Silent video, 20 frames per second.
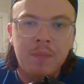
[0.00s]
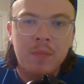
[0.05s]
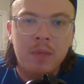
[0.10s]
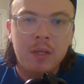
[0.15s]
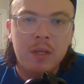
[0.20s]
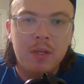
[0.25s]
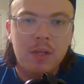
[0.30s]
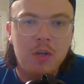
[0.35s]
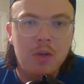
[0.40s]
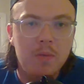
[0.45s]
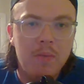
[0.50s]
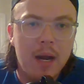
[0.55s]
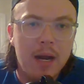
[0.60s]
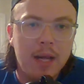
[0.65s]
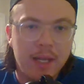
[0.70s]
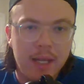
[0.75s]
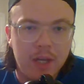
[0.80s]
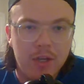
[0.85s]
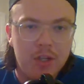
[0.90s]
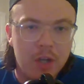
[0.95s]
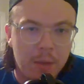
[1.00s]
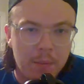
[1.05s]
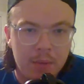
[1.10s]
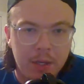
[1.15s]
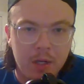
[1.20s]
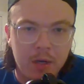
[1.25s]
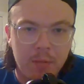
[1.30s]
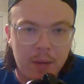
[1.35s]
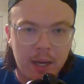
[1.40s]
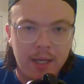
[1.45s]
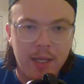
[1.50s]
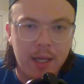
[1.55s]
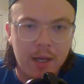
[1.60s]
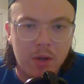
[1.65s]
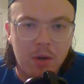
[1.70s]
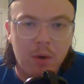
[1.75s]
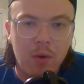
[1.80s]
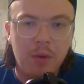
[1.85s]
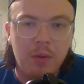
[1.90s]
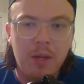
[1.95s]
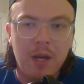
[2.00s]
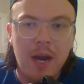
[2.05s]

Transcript: you might get jumpy, you might get cold,